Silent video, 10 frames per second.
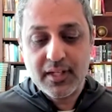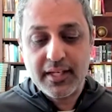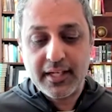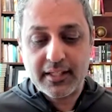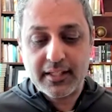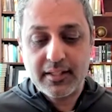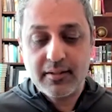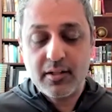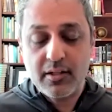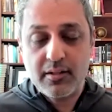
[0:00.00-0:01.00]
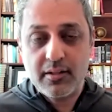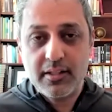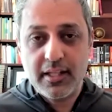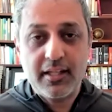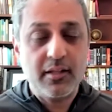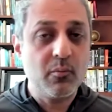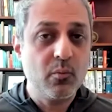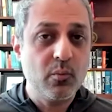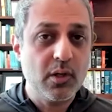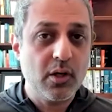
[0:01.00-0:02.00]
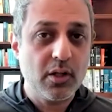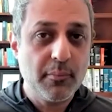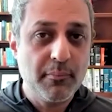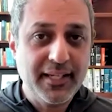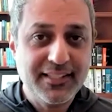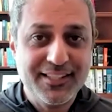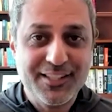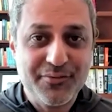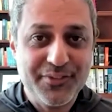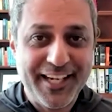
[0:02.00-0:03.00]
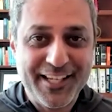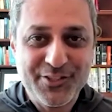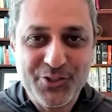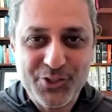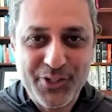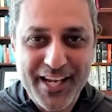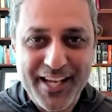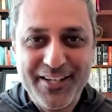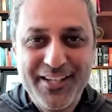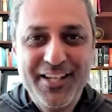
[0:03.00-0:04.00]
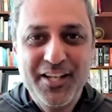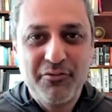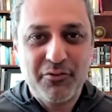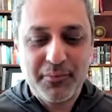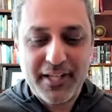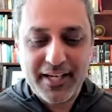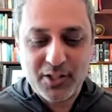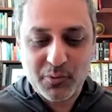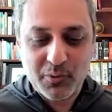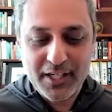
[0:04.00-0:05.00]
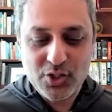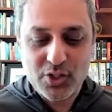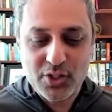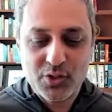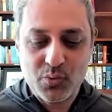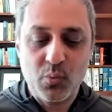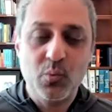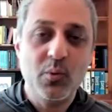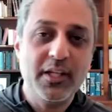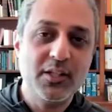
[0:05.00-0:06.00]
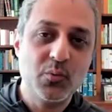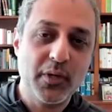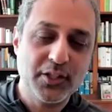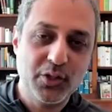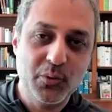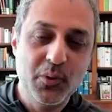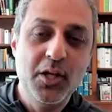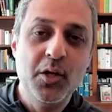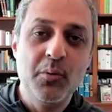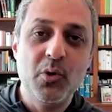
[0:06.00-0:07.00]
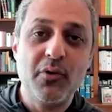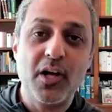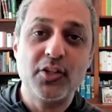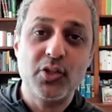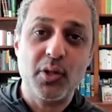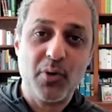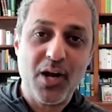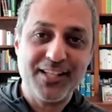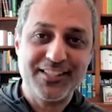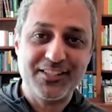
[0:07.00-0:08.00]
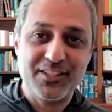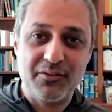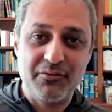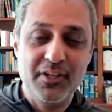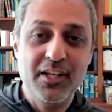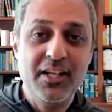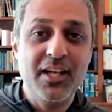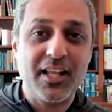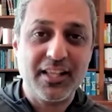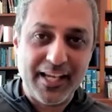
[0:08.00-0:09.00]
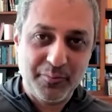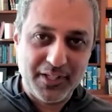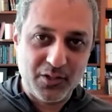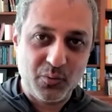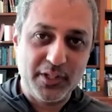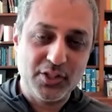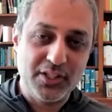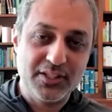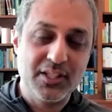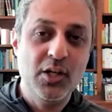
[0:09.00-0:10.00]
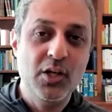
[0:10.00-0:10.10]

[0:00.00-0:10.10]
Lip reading: And on the basis of the answers you get from that exploration is when you move on to the process of alignment, which is